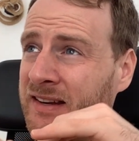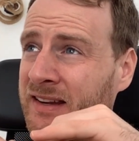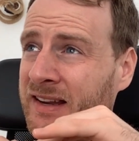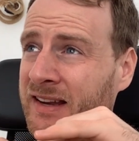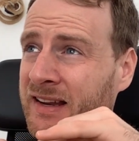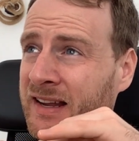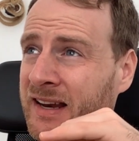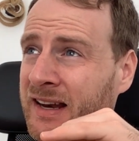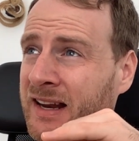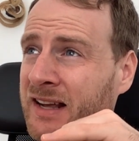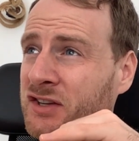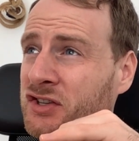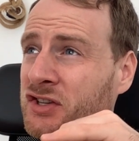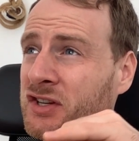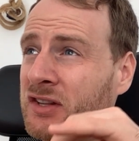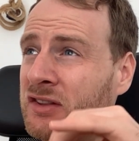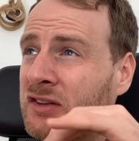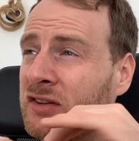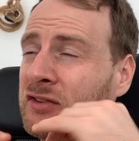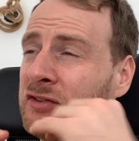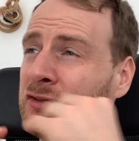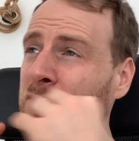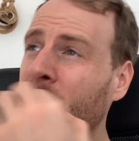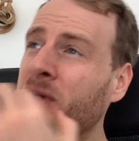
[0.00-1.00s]
actually the
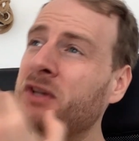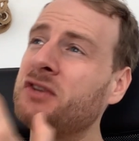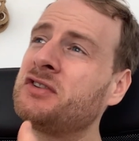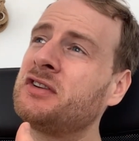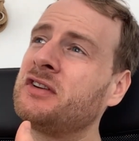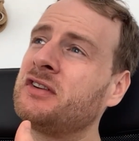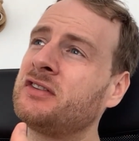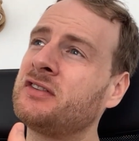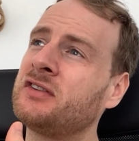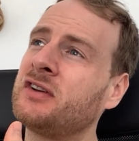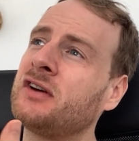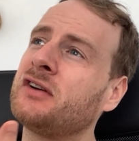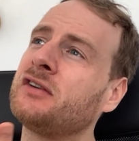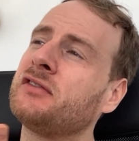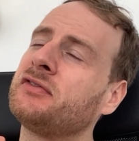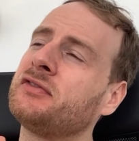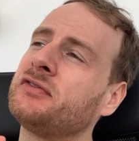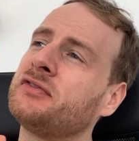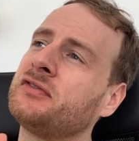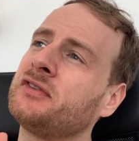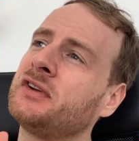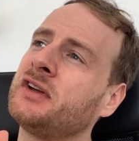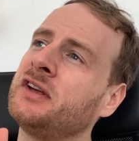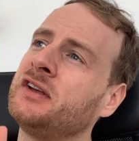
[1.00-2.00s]
switch
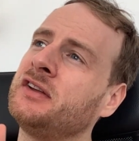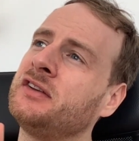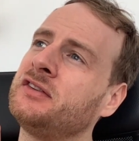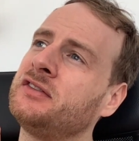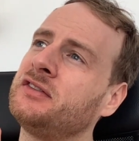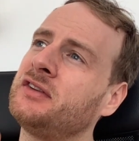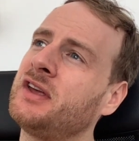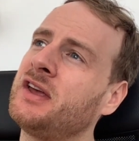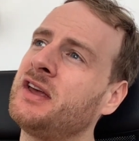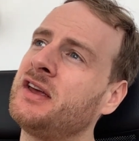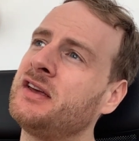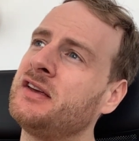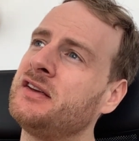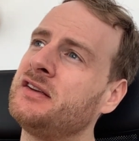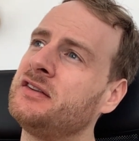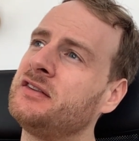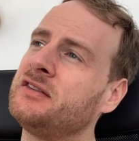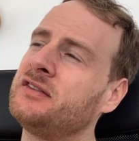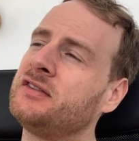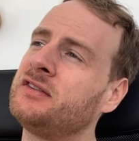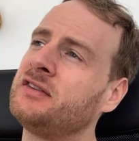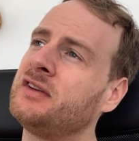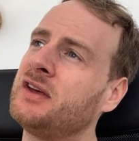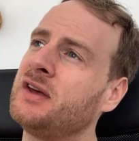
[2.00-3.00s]
itself
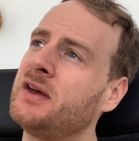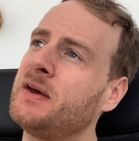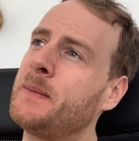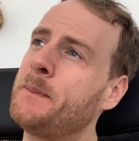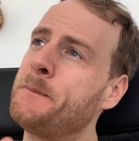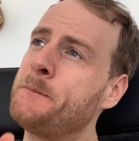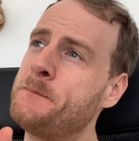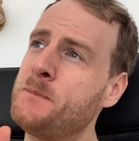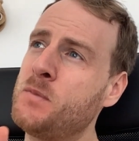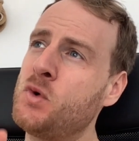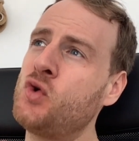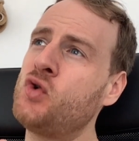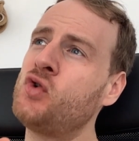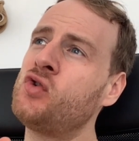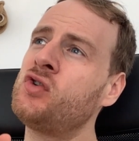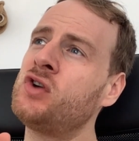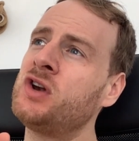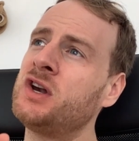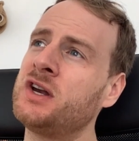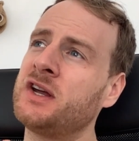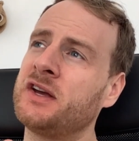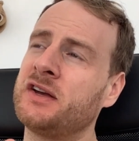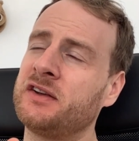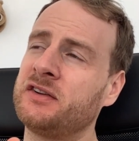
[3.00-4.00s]
is more or
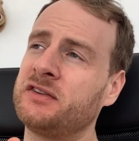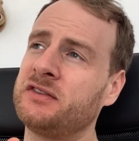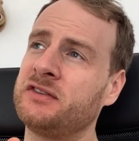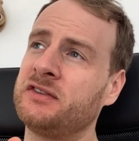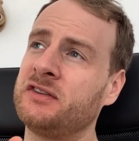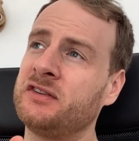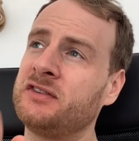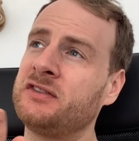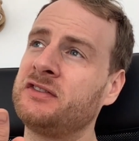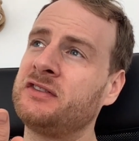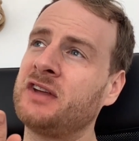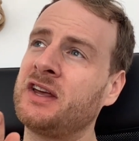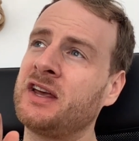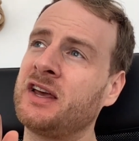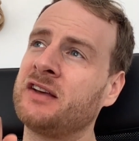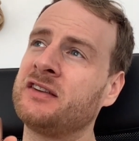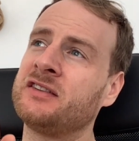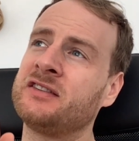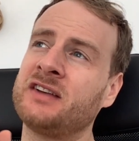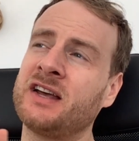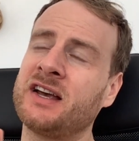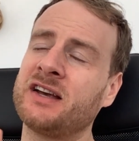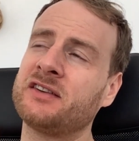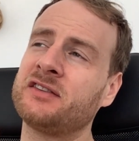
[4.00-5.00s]
less the
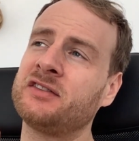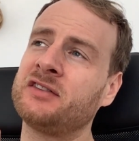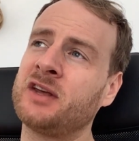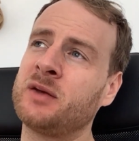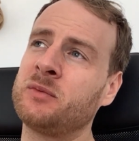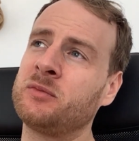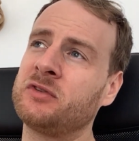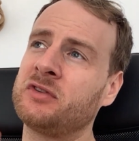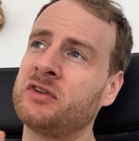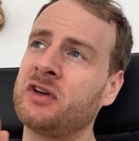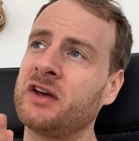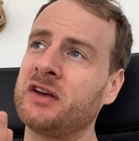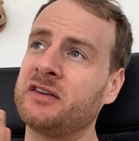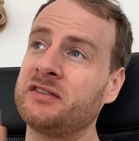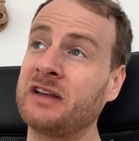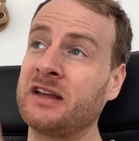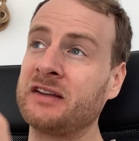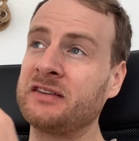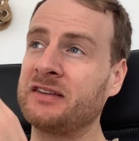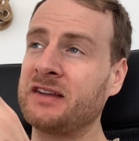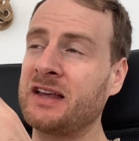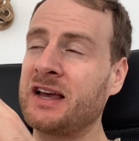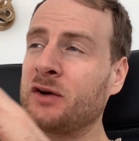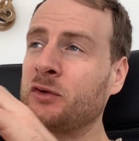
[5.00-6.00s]
exact same size
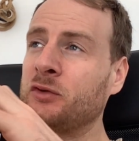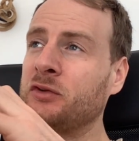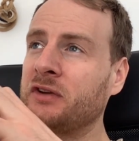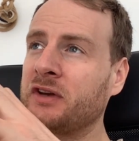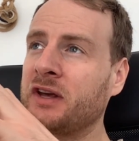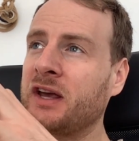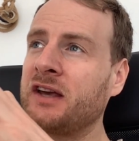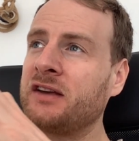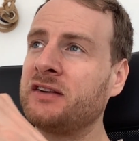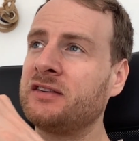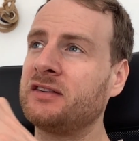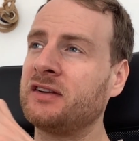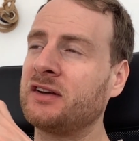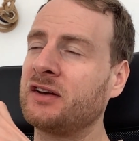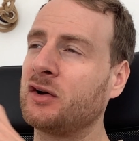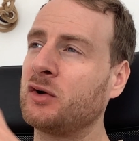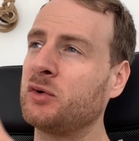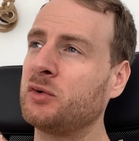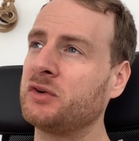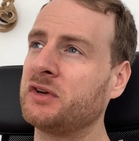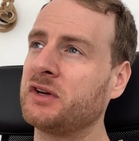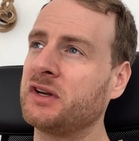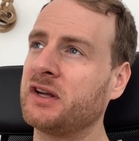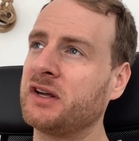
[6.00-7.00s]
as the outer casing
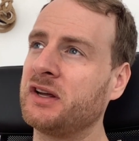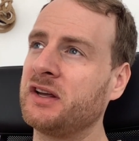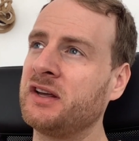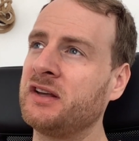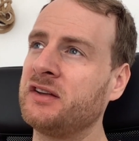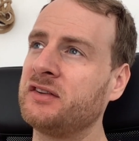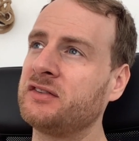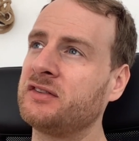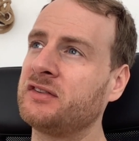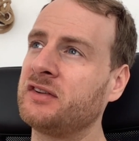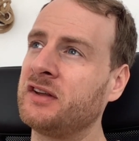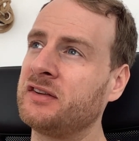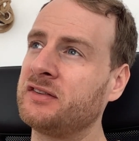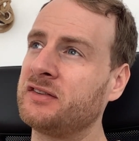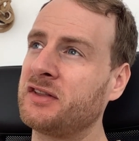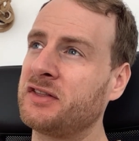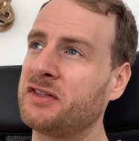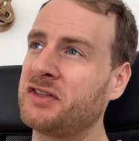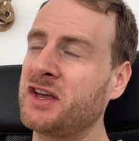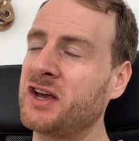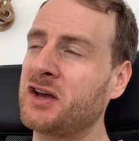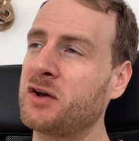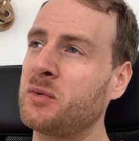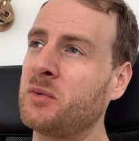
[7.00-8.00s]
holding it. It's a
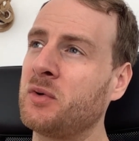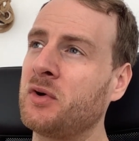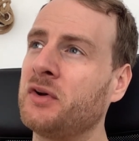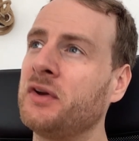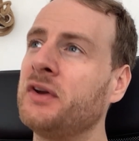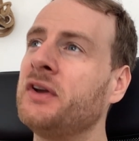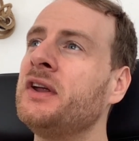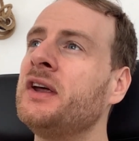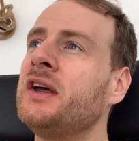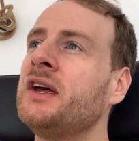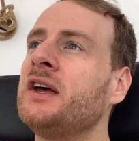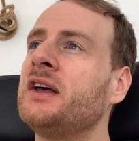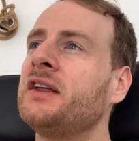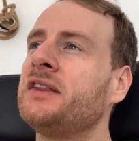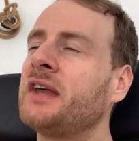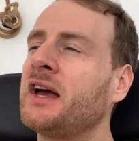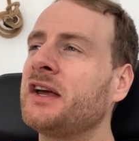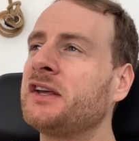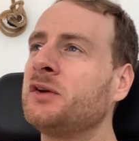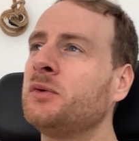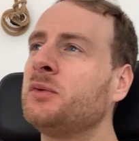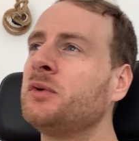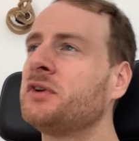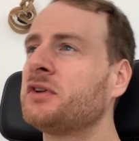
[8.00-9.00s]
thick one
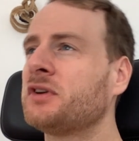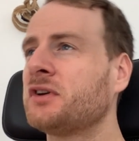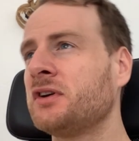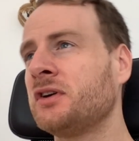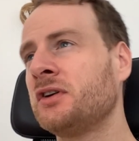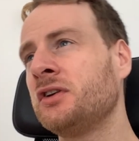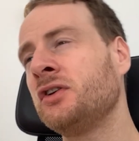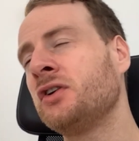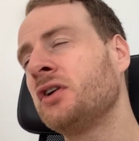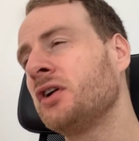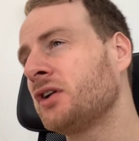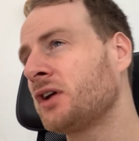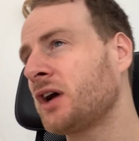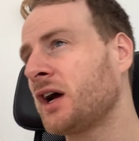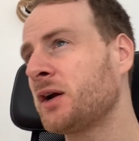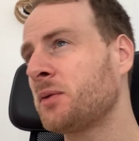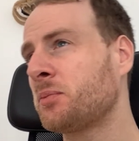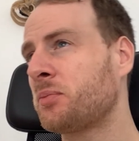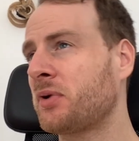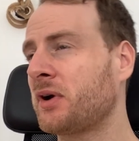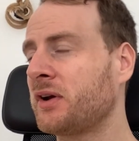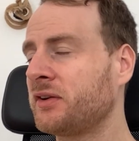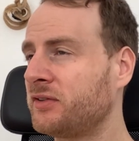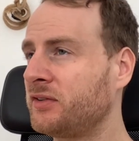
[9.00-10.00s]
that you could kind of
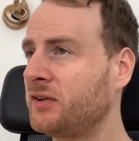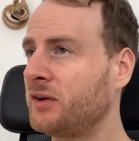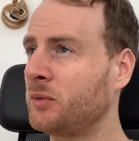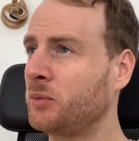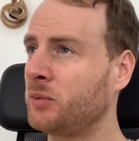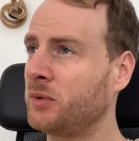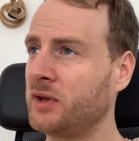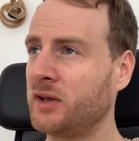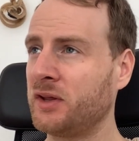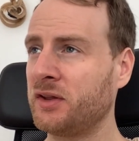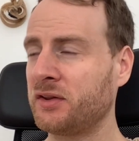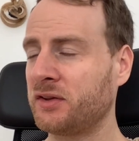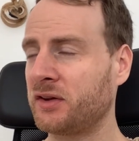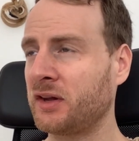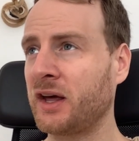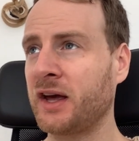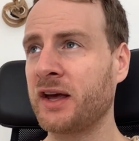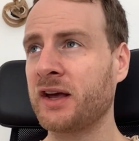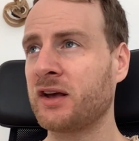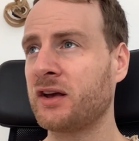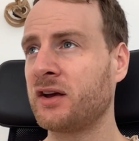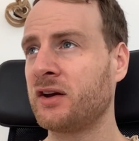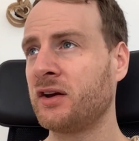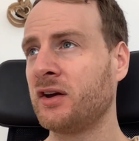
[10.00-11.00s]
press it with
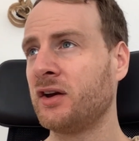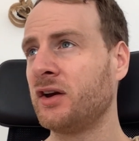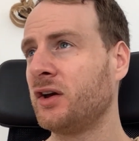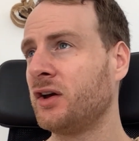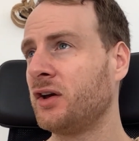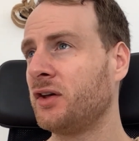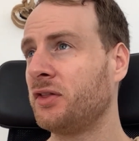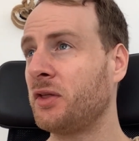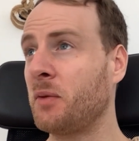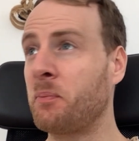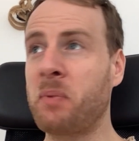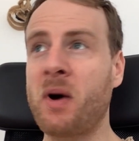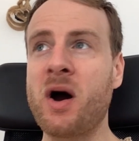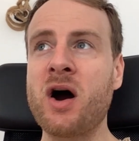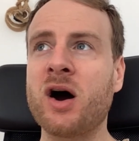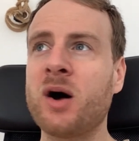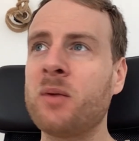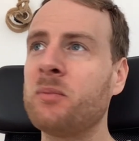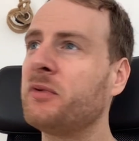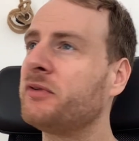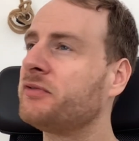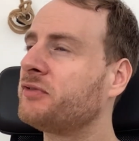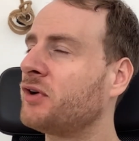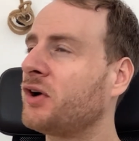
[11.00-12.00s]
like the
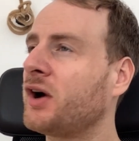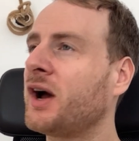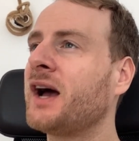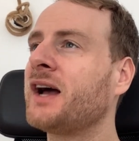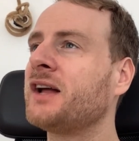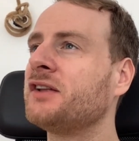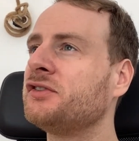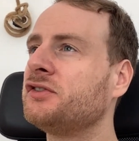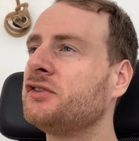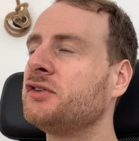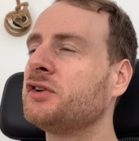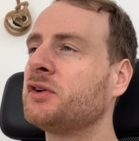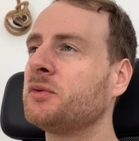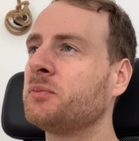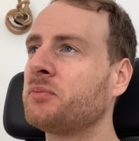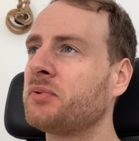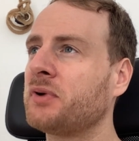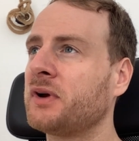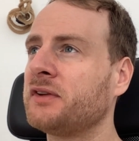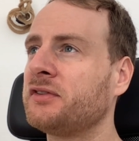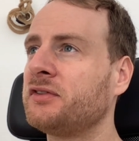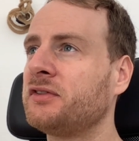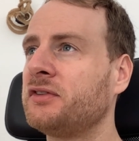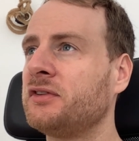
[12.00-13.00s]
palm of your hand. You could
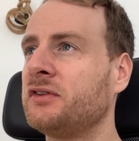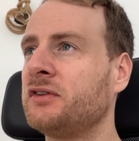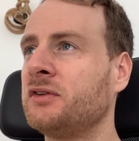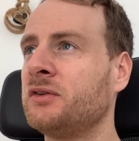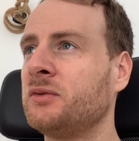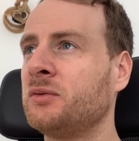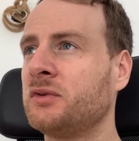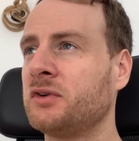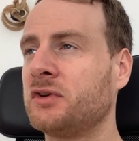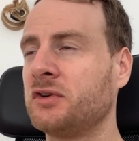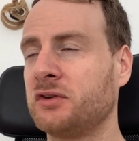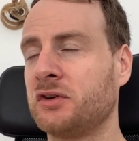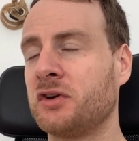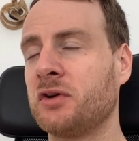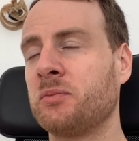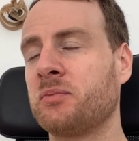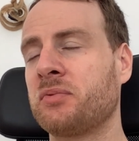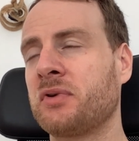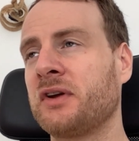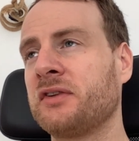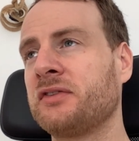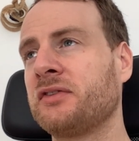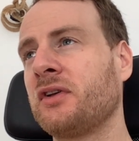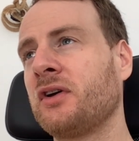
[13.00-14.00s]
press
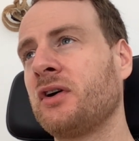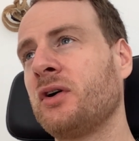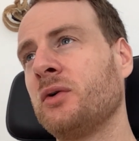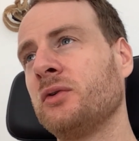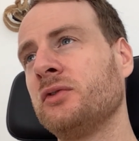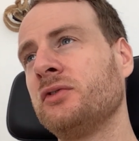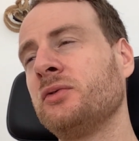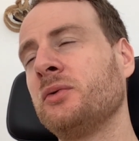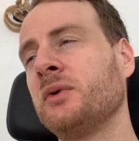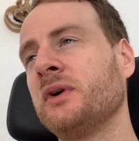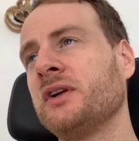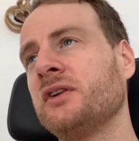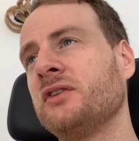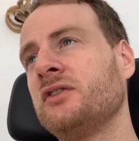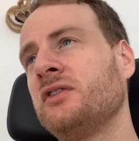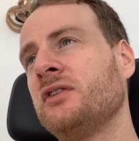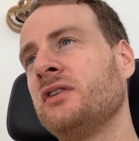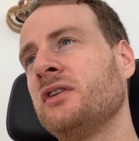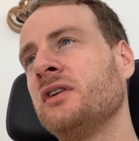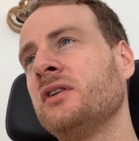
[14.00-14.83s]
the whole switch.